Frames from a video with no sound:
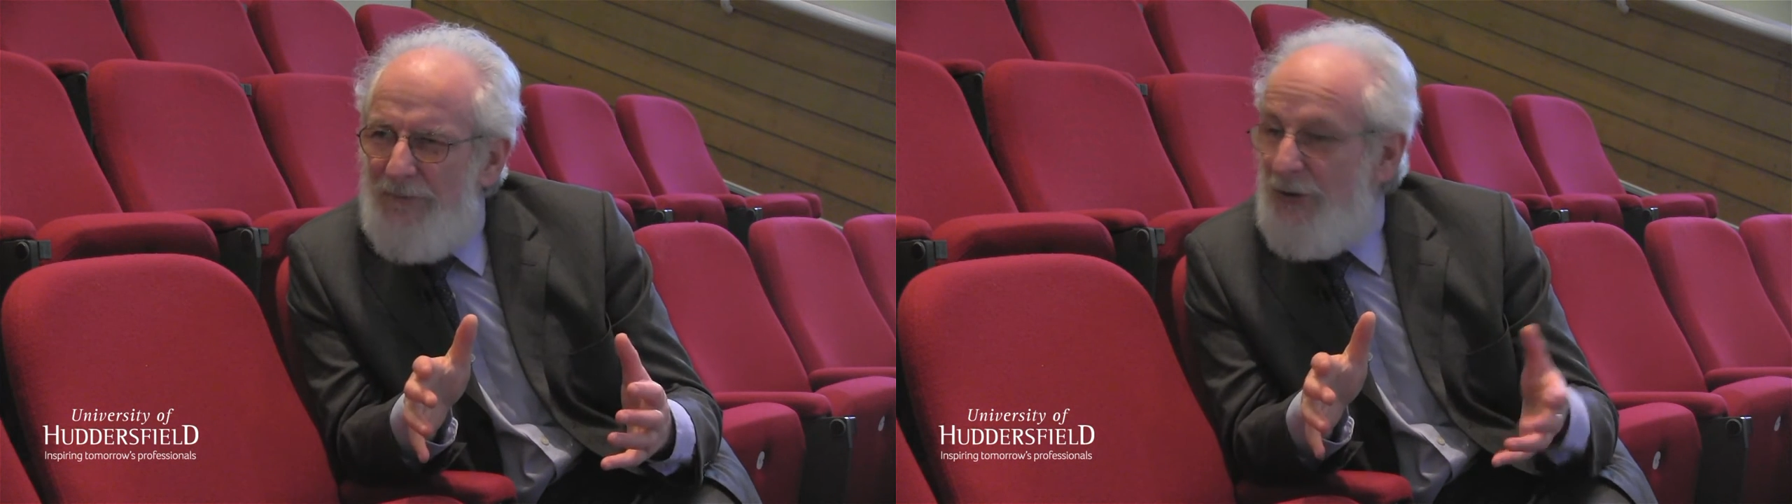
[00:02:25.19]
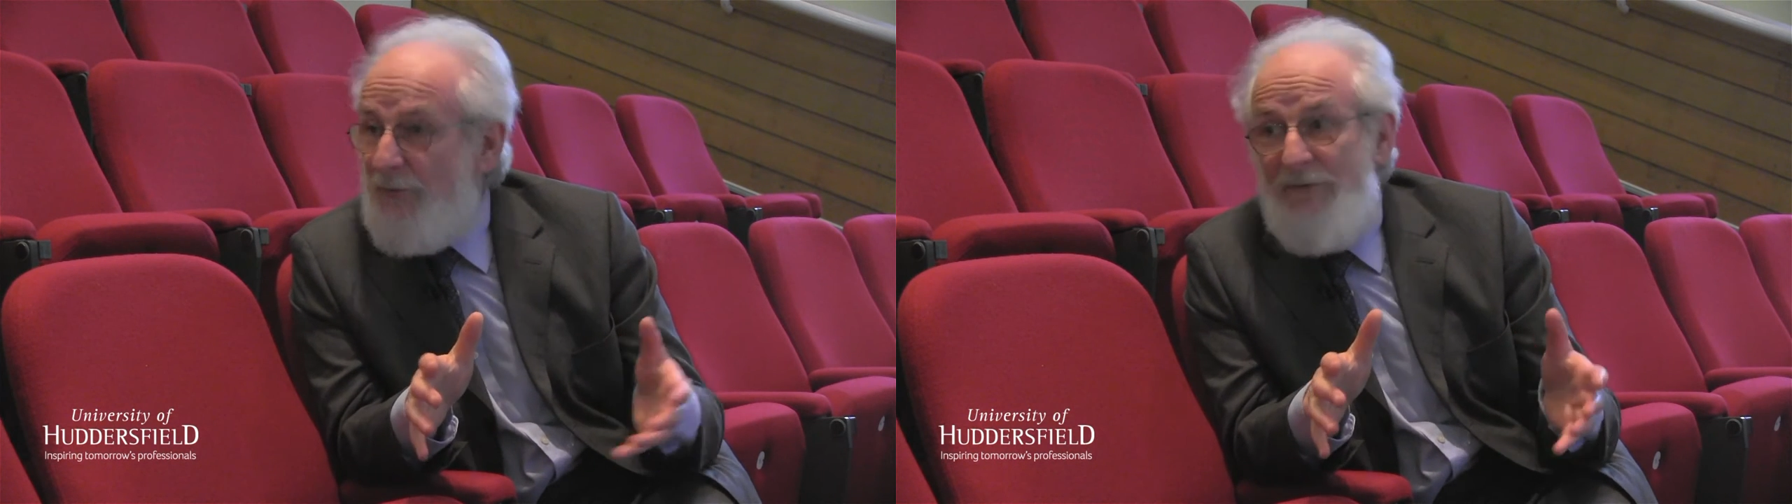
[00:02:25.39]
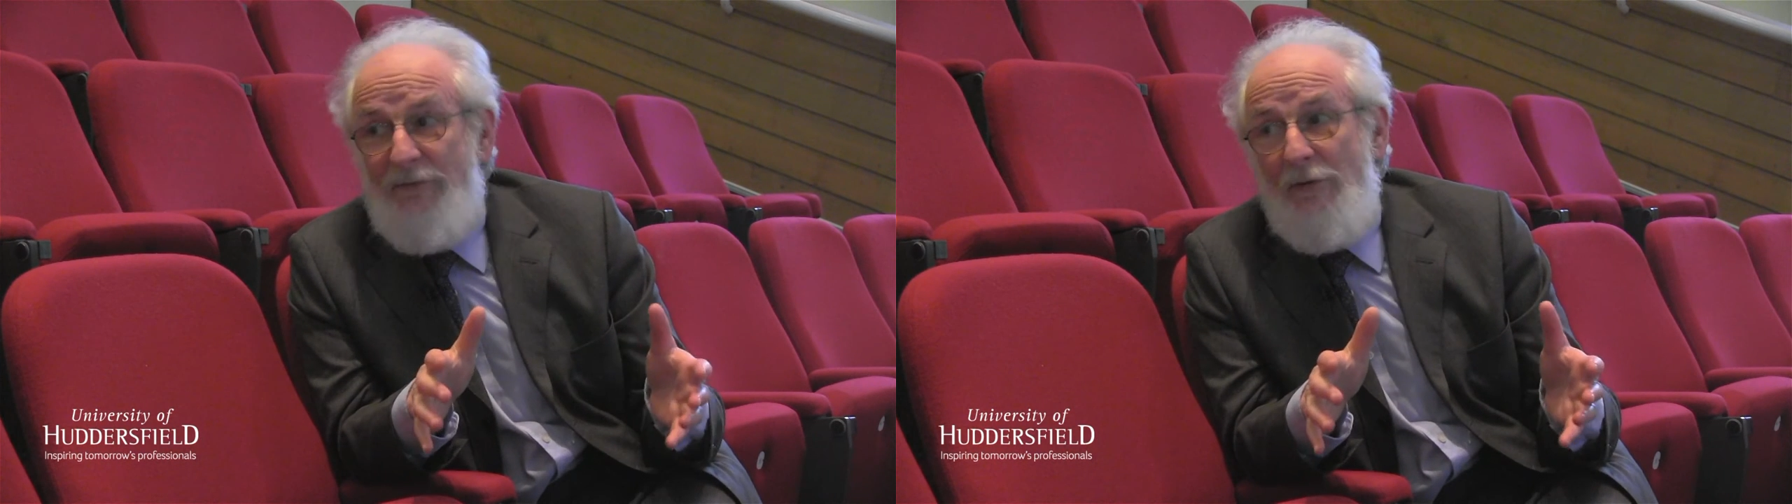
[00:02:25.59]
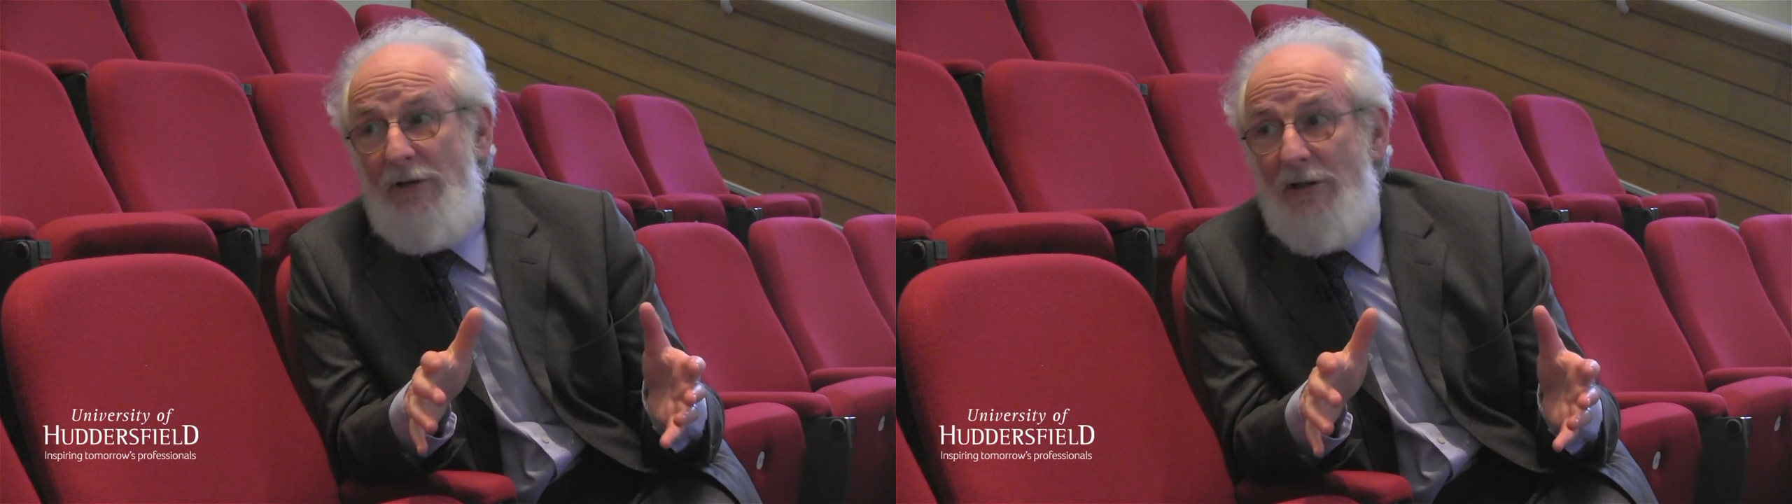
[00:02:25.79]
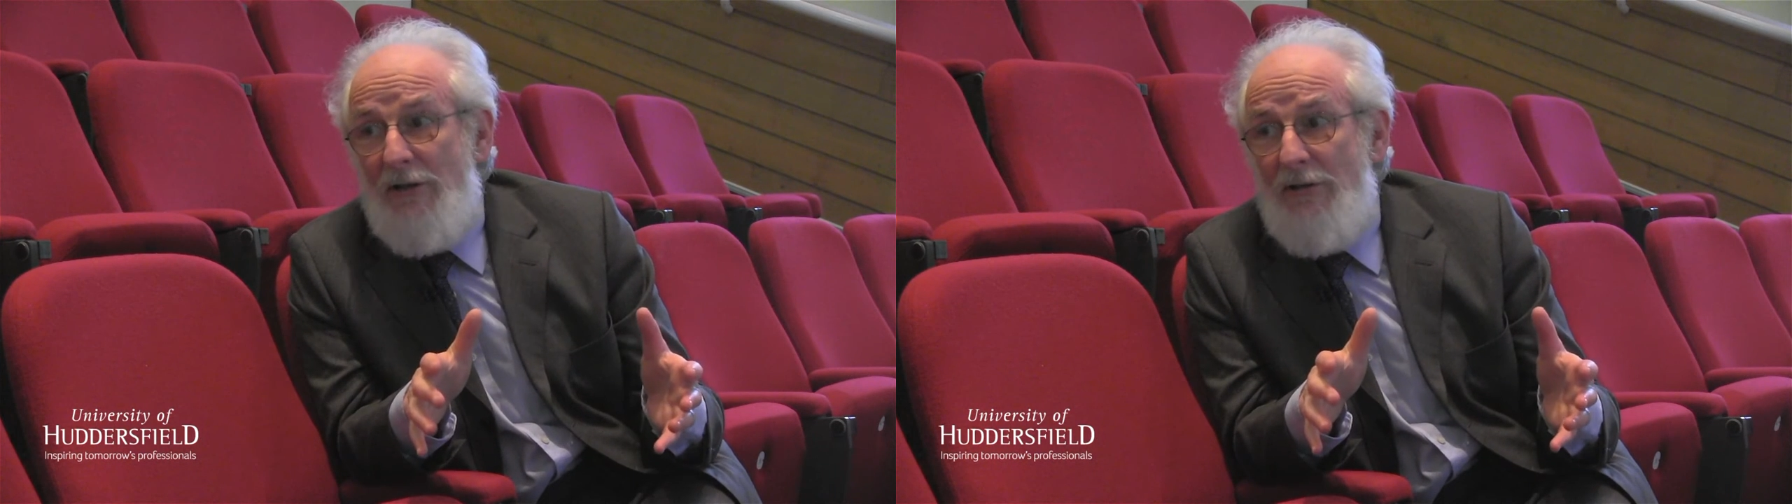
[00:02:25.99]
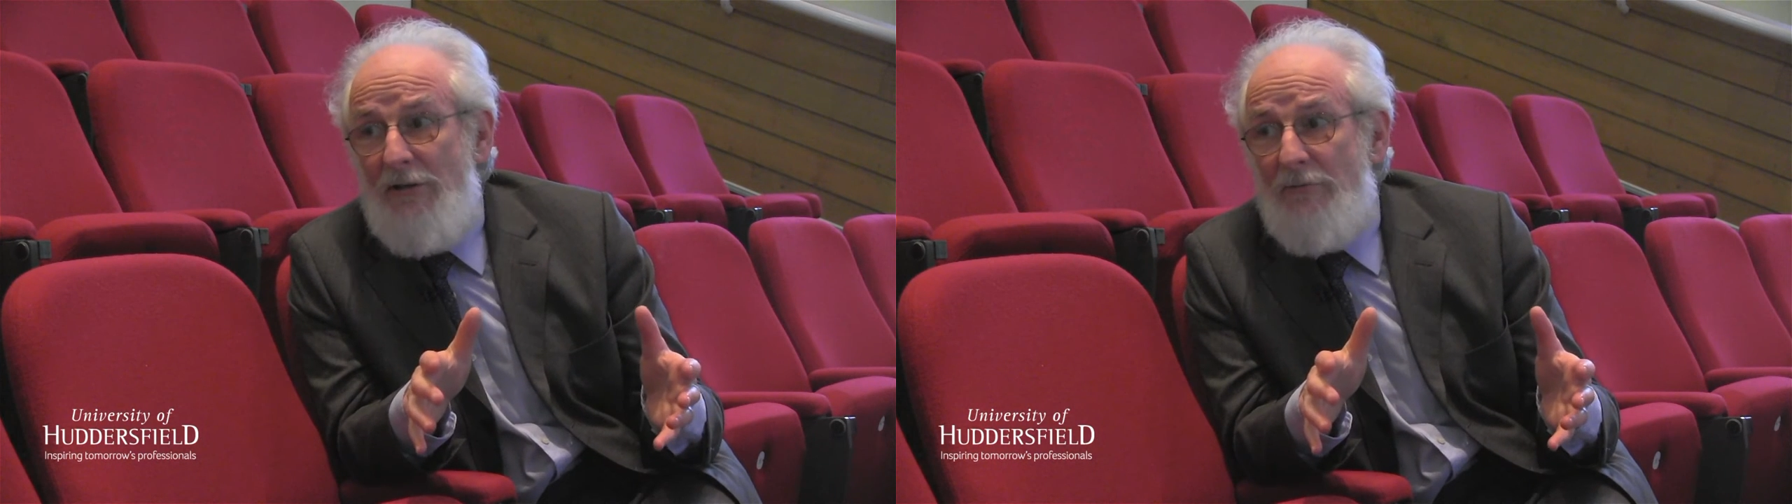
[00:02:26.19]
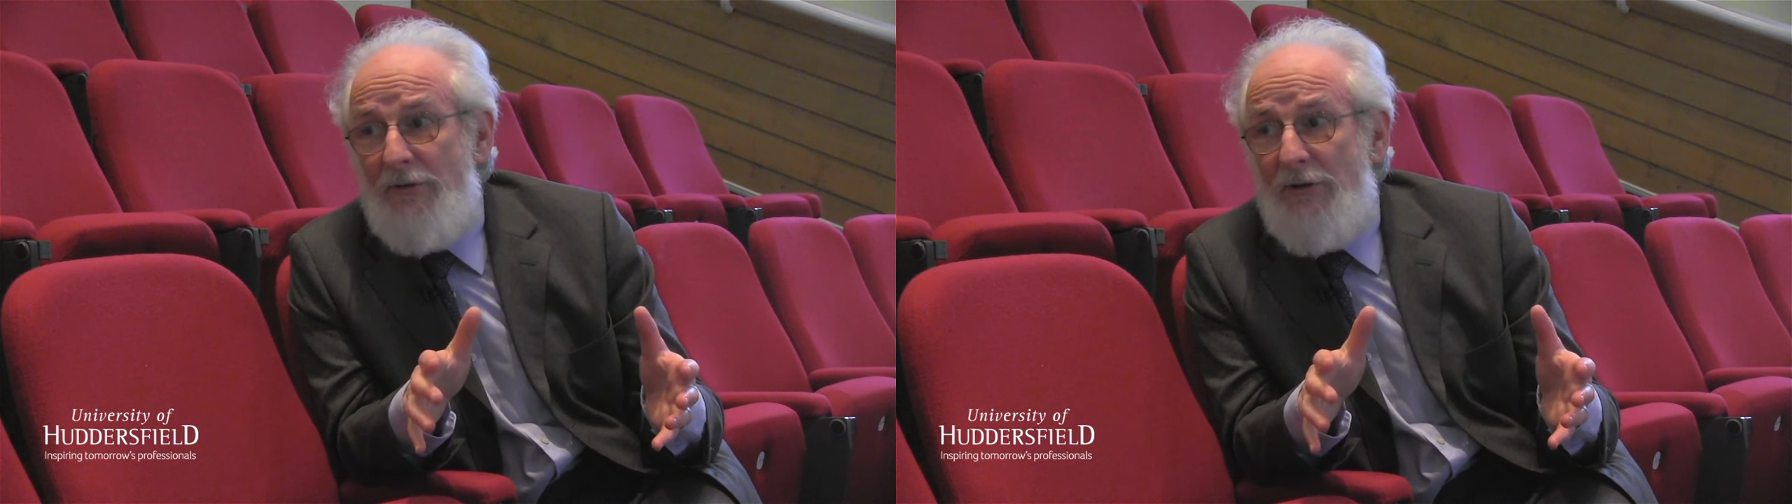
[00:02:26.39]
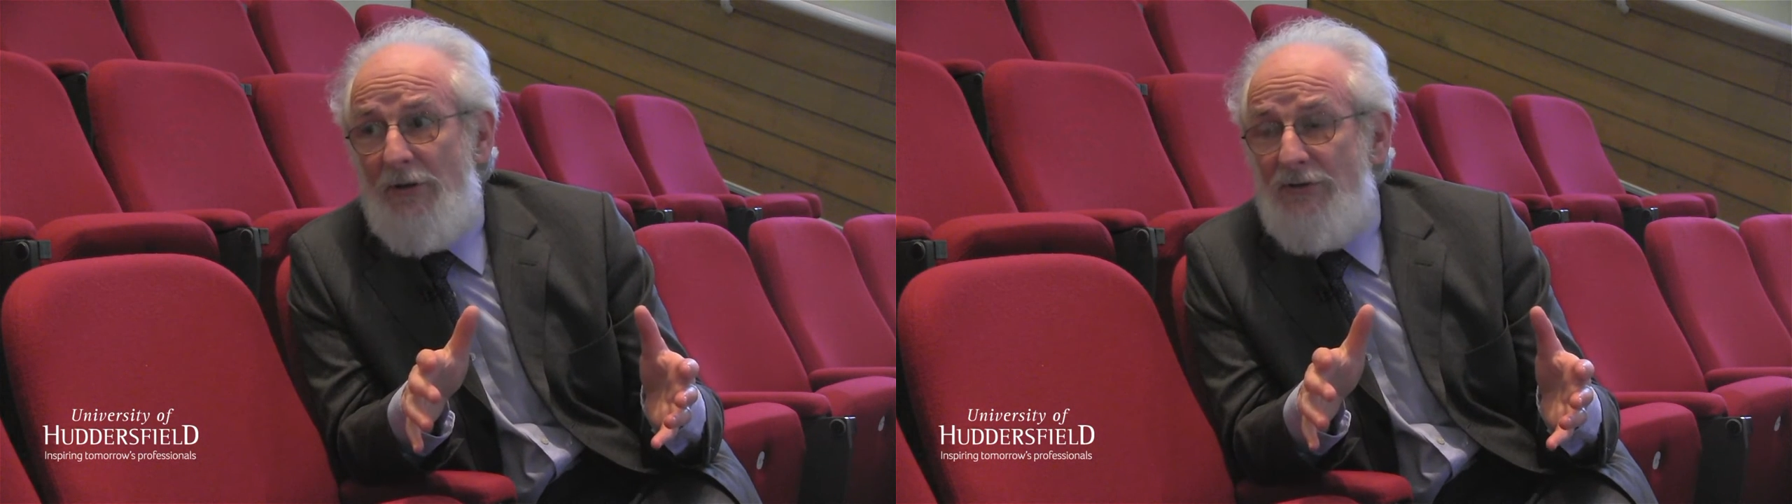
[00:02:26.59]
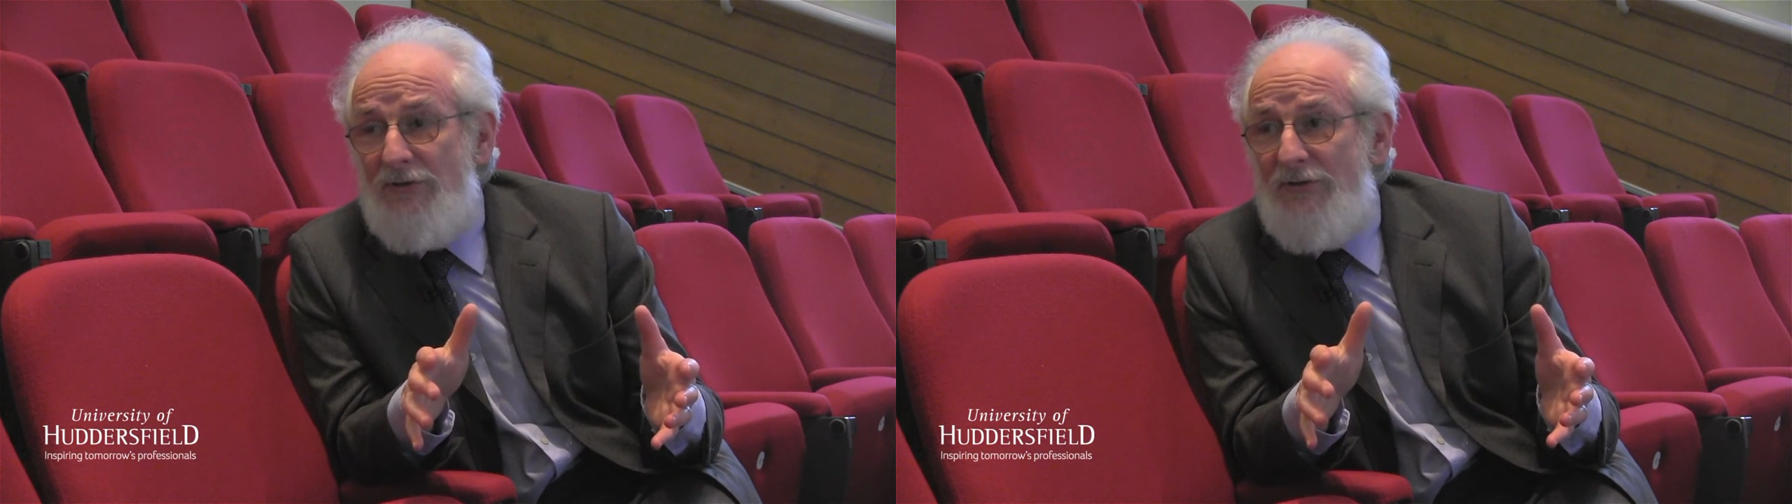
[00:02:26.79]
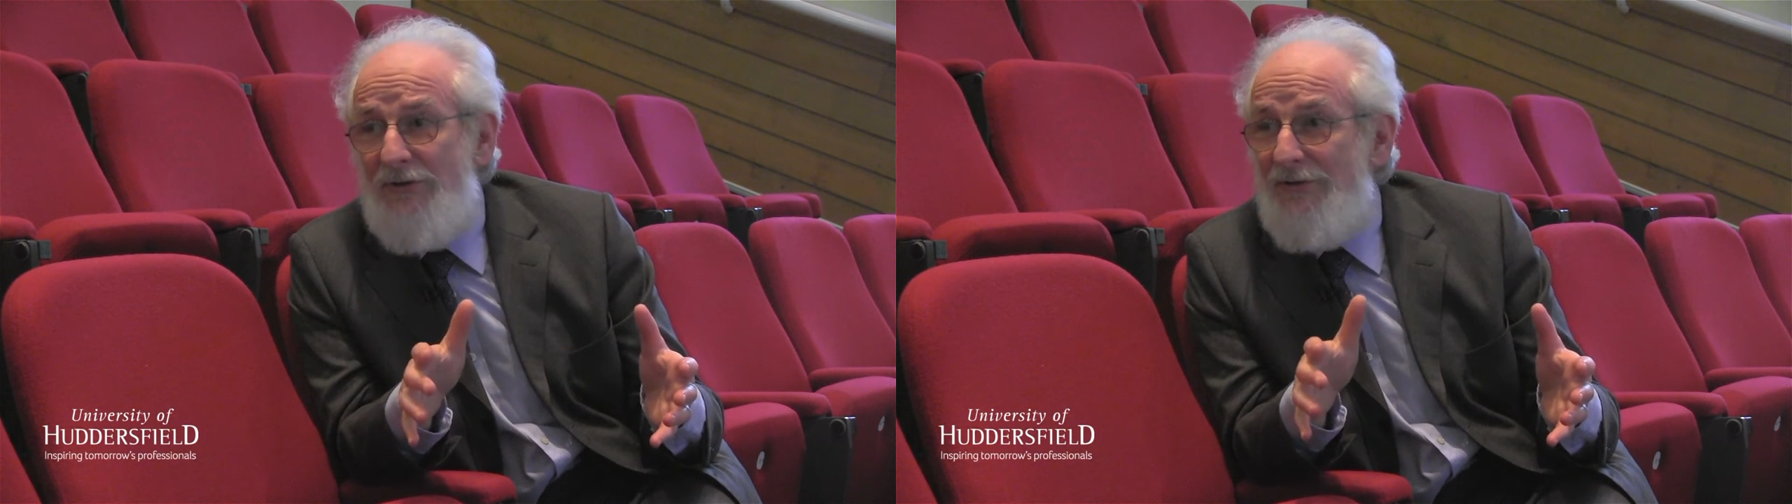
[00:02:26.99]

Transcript: Got to be full colour, because